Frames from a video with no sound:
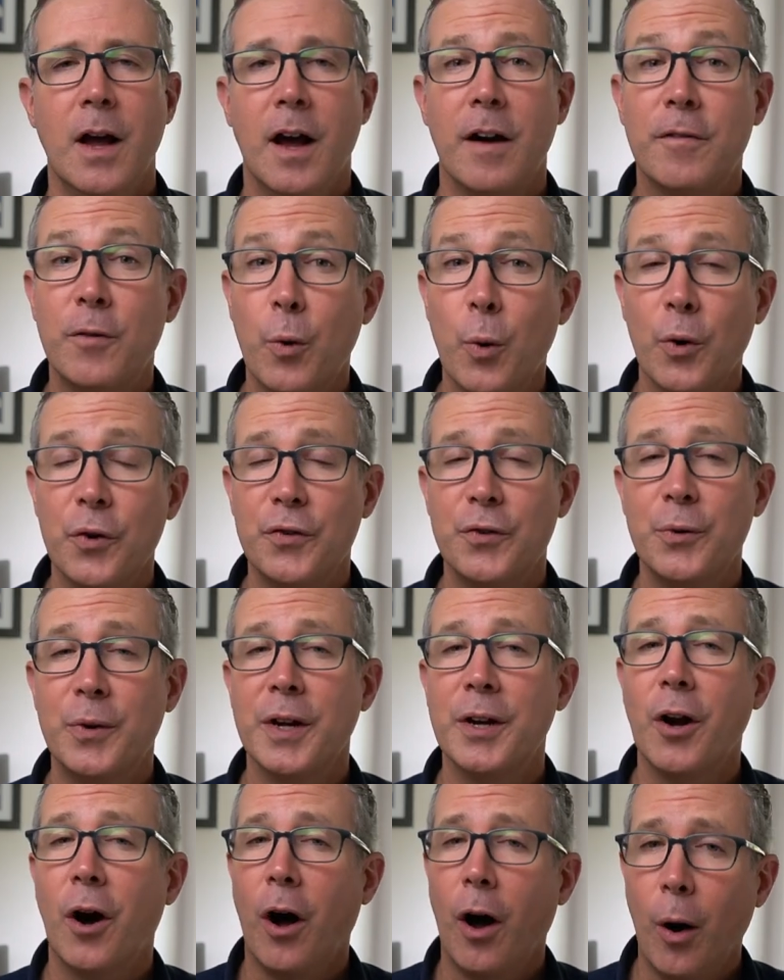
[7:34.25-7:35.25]
Of course, you
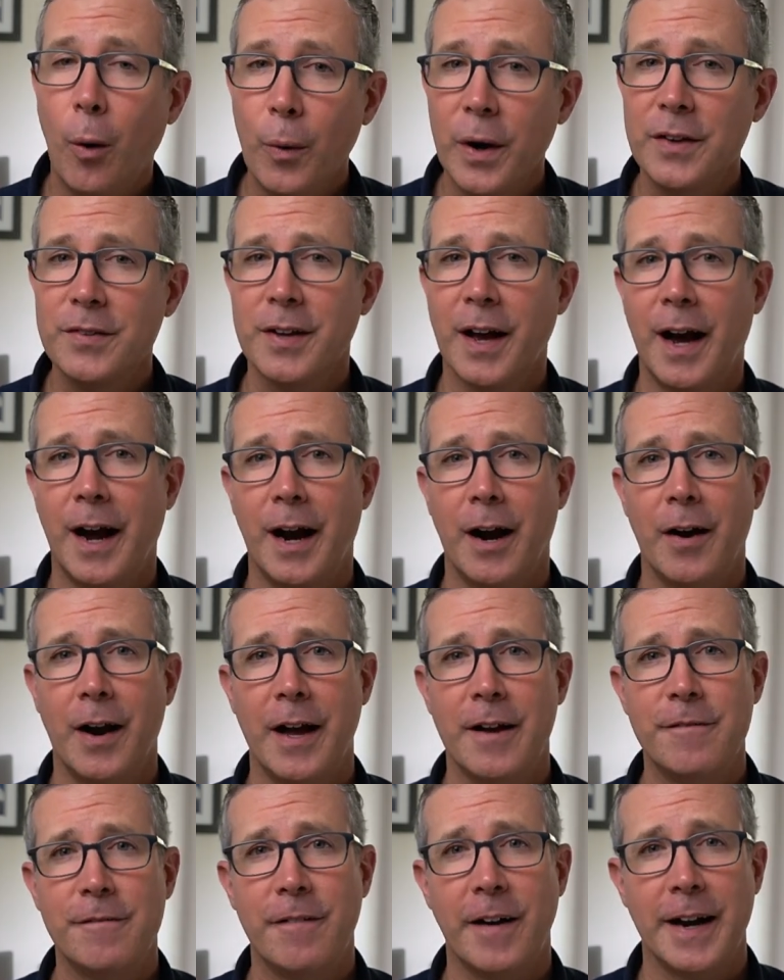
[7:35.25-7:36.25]
can always hire
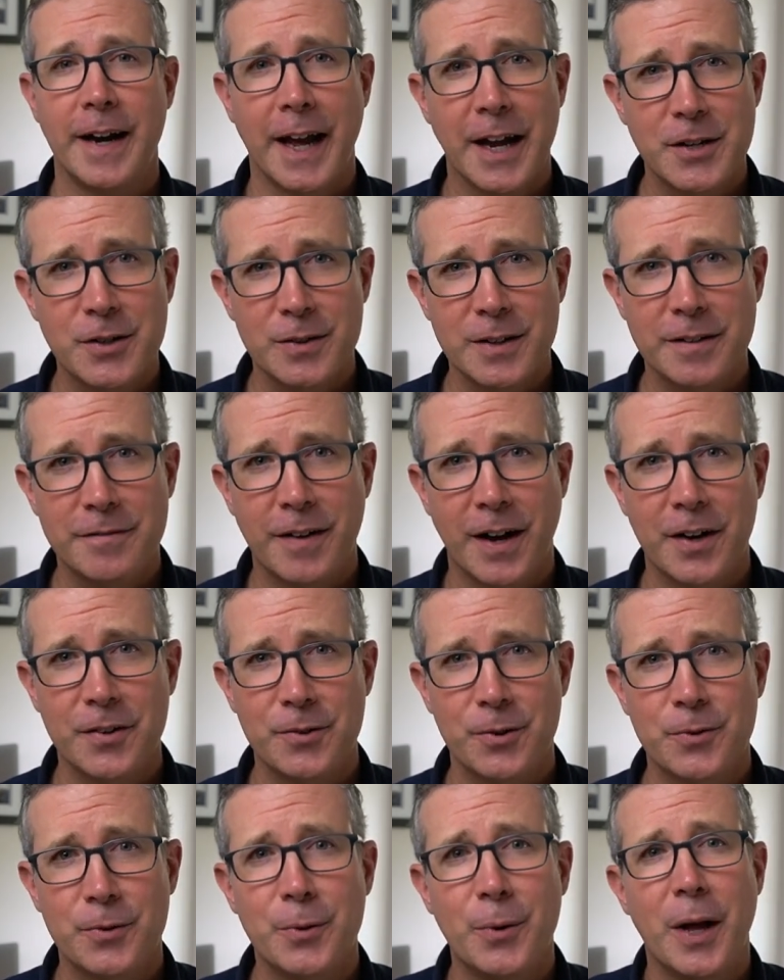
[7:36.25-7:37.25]
a financial
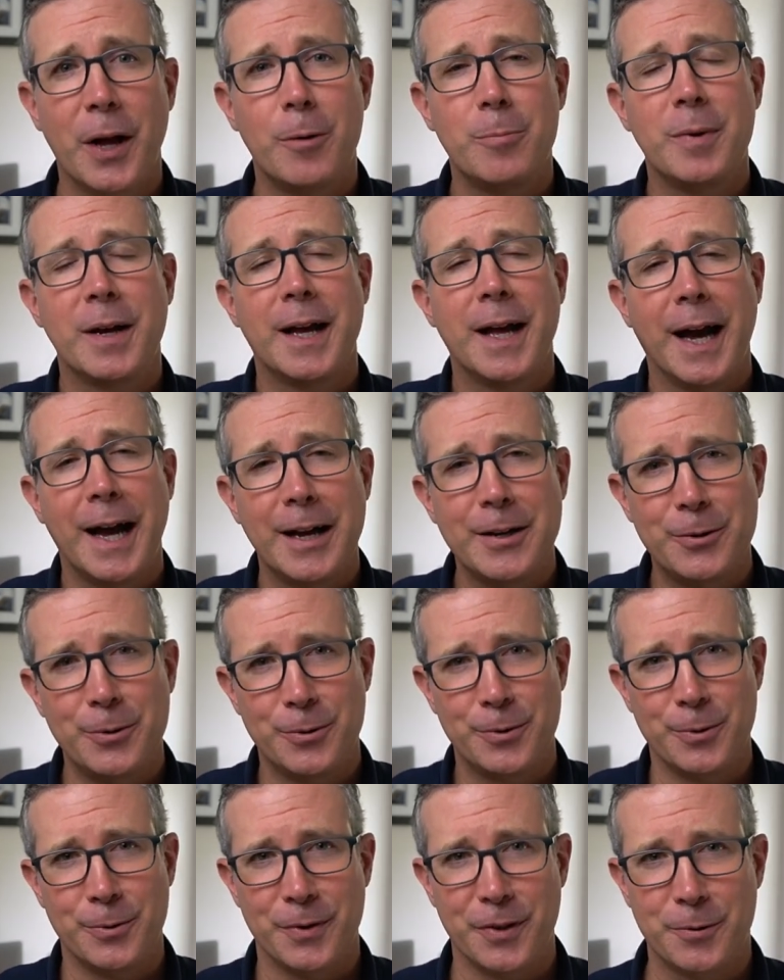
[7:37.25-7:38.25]
advisor to help guide you
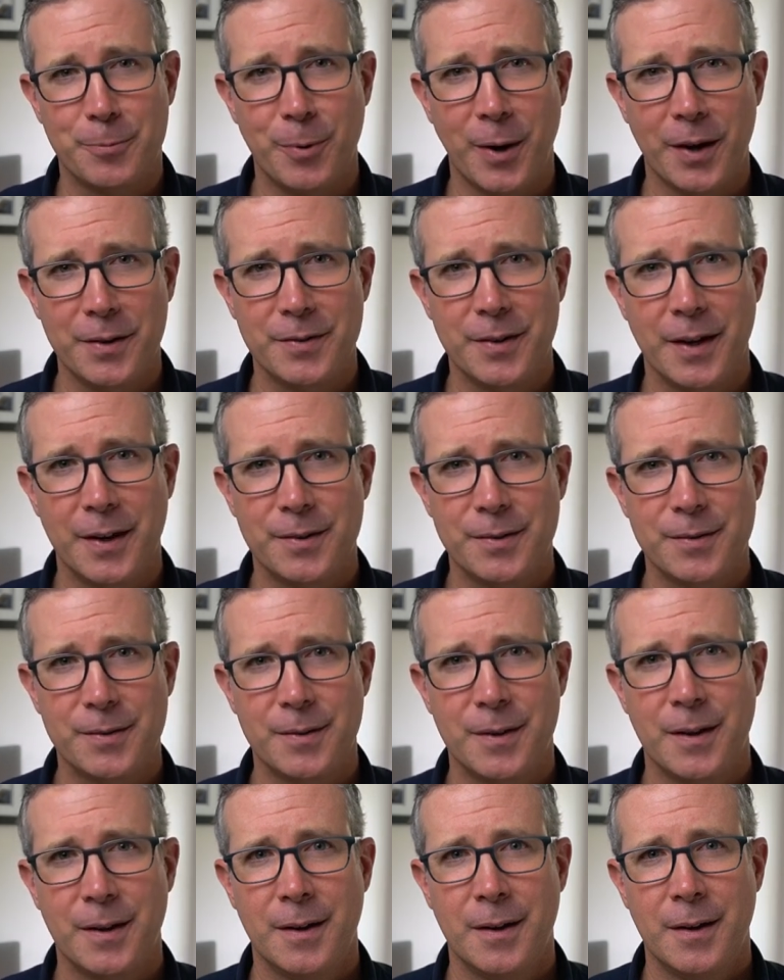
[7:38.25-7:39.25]
through this process.
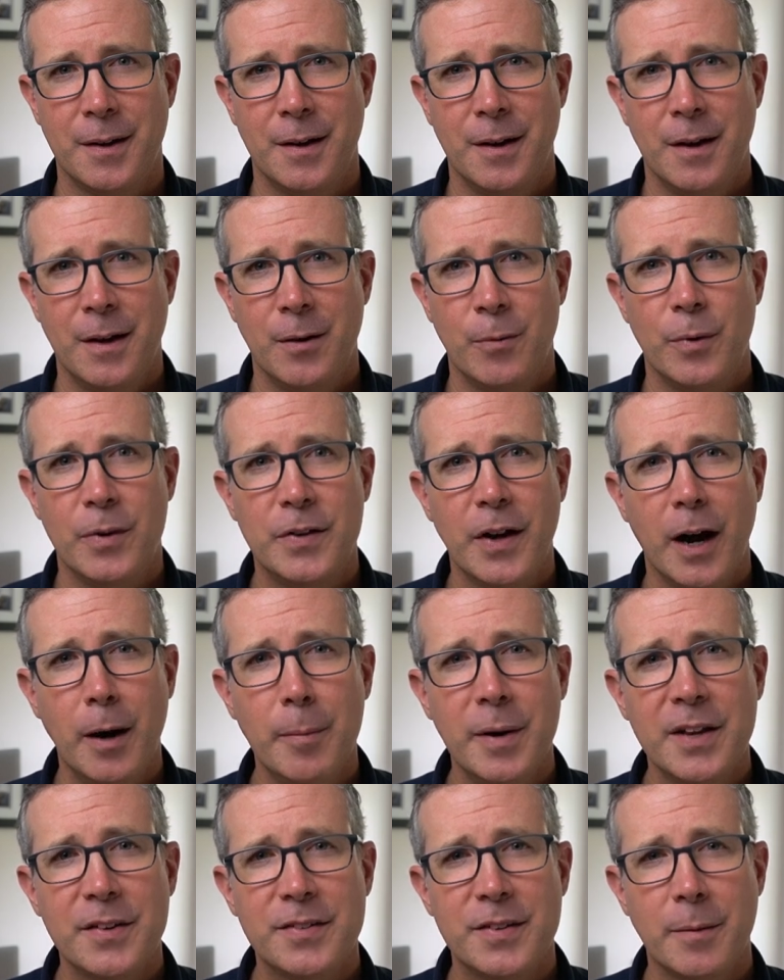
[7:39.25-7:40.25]

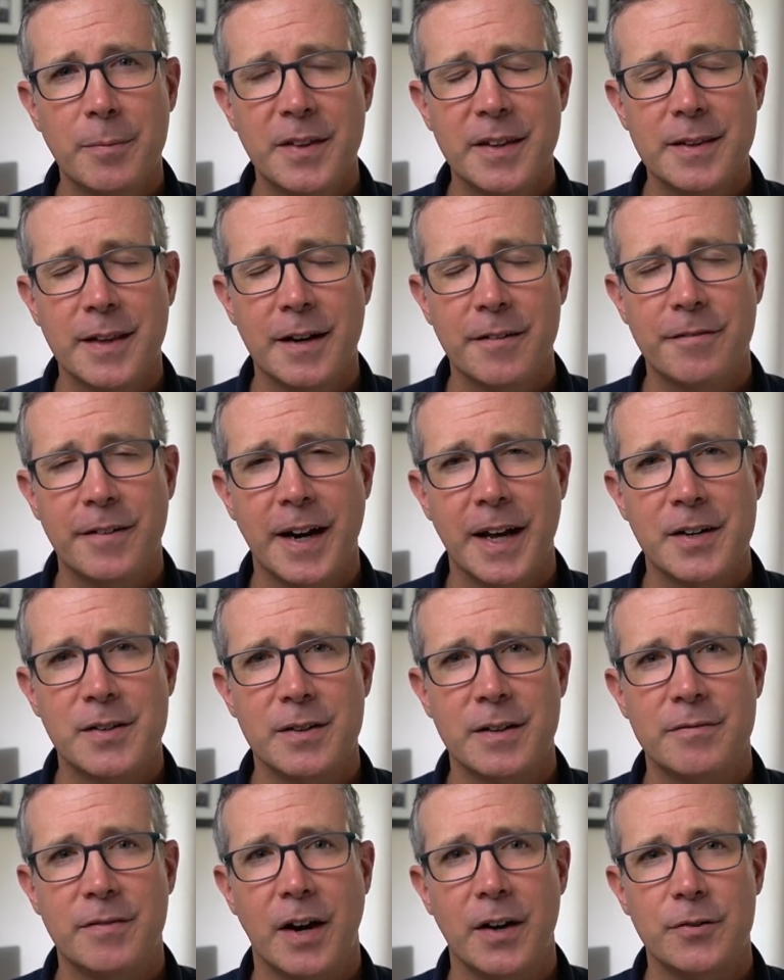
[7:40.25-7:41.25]
Retirement is something that a
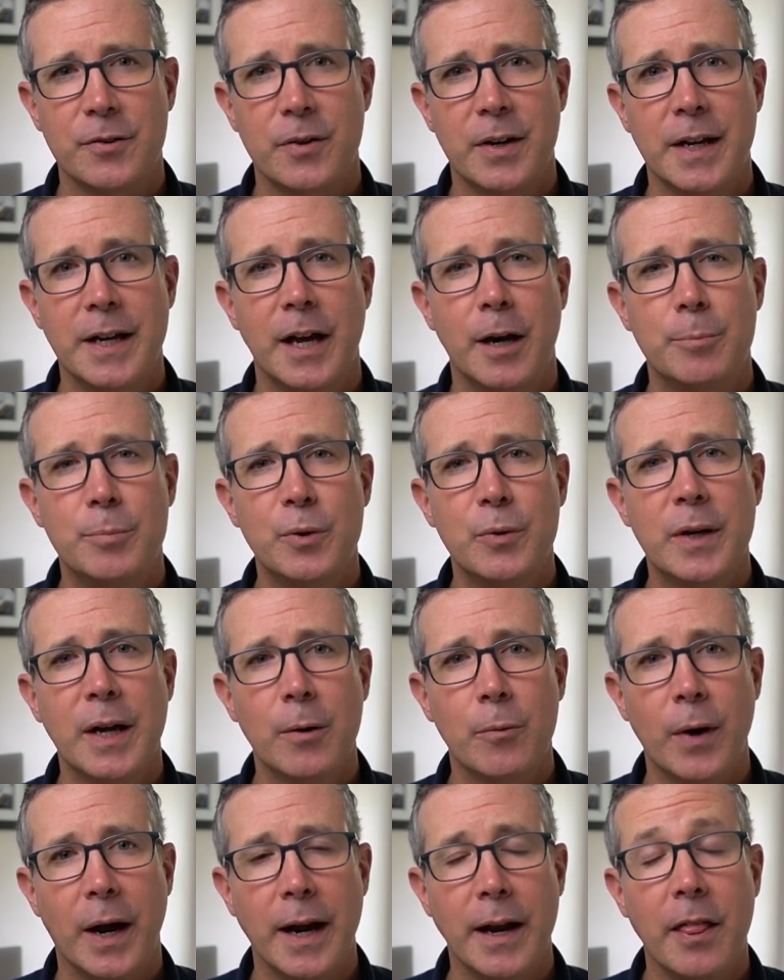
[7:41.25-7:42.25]
financial advisor can help you
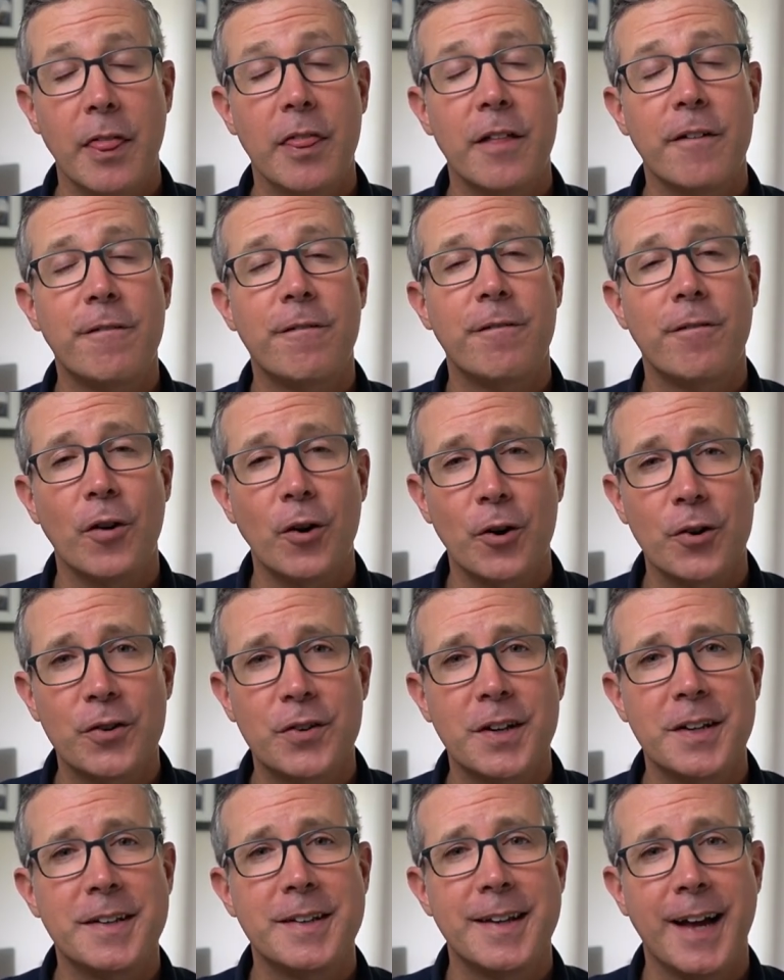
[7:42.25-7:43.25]
get right the
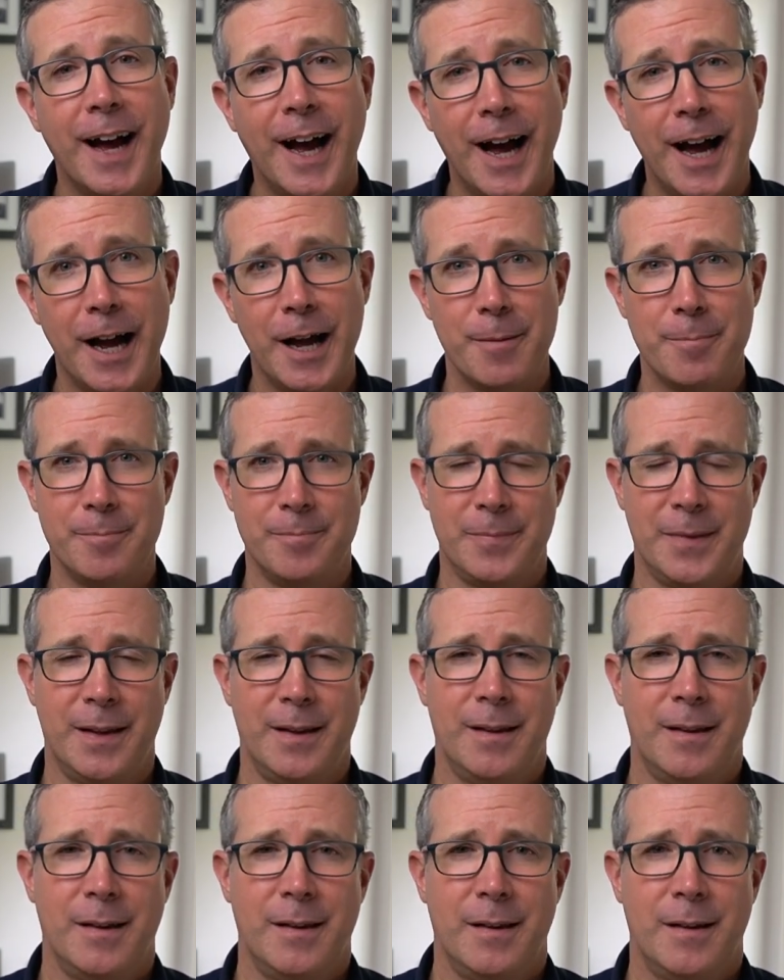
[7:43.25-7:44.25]
first time.
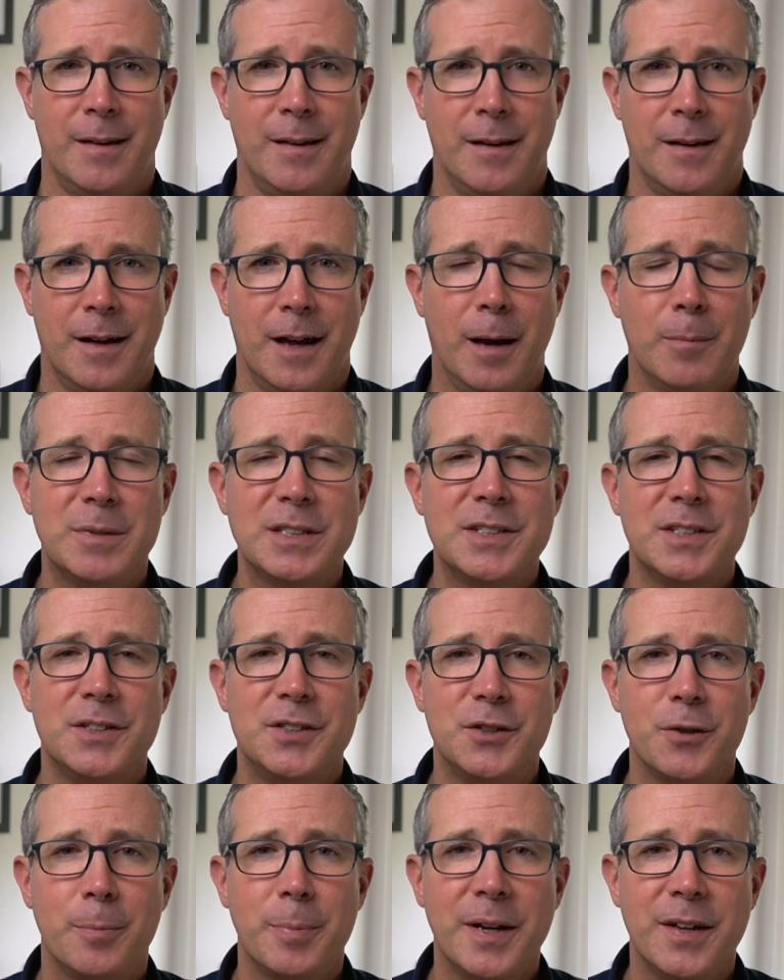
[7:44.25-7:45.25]
How much
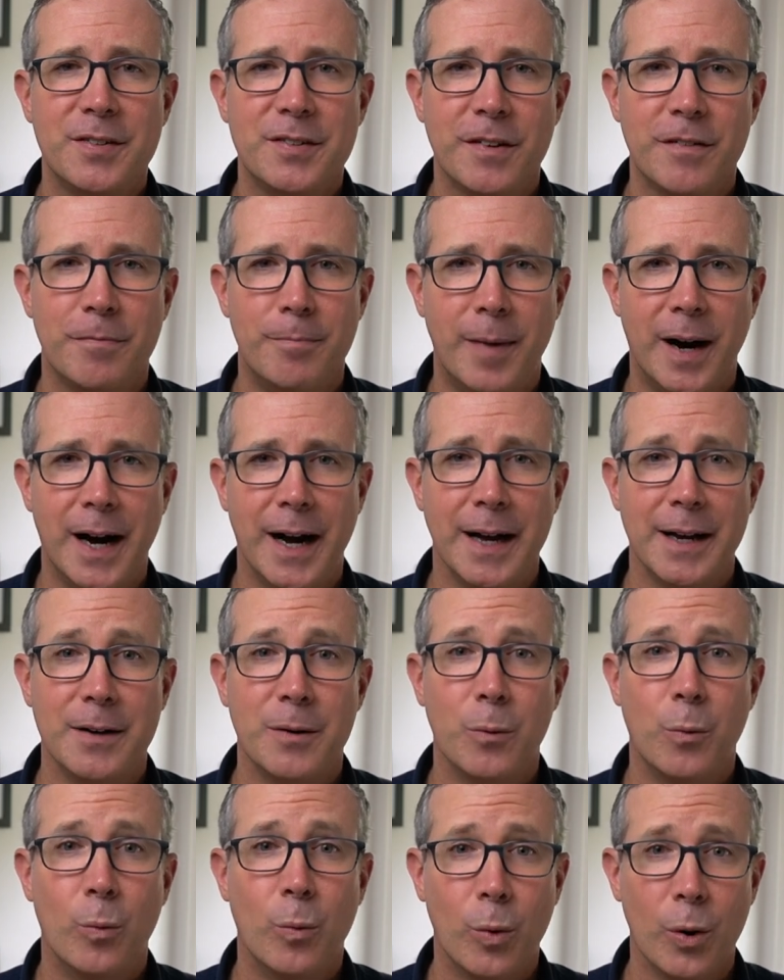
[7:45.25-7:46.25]
is your peace of mind
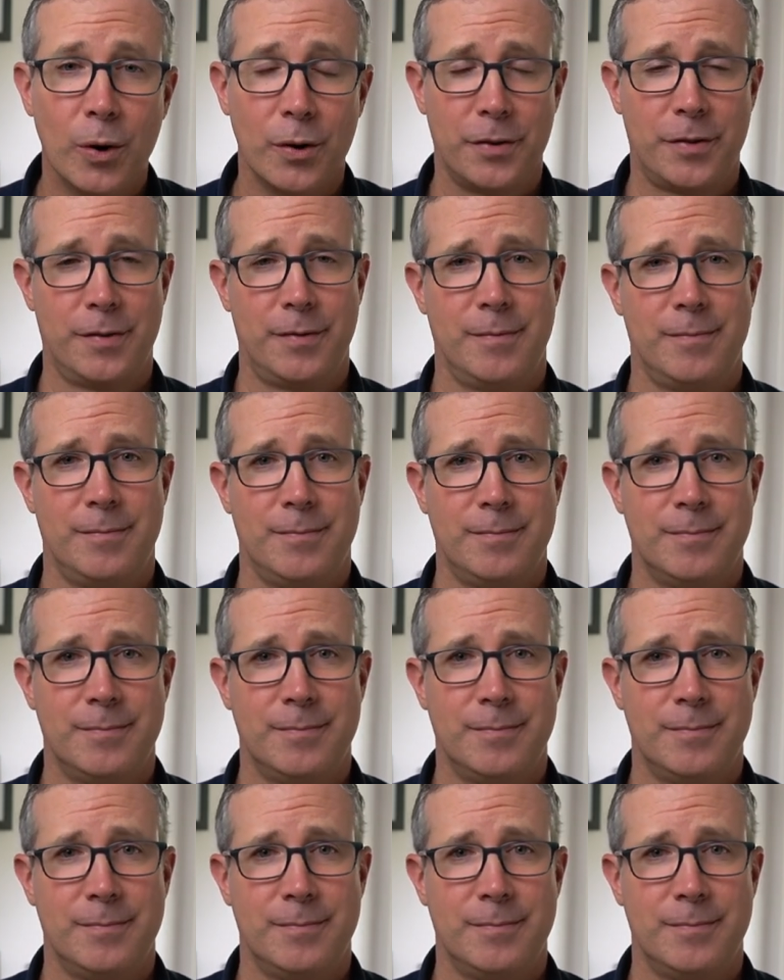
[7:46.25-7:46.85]
worth?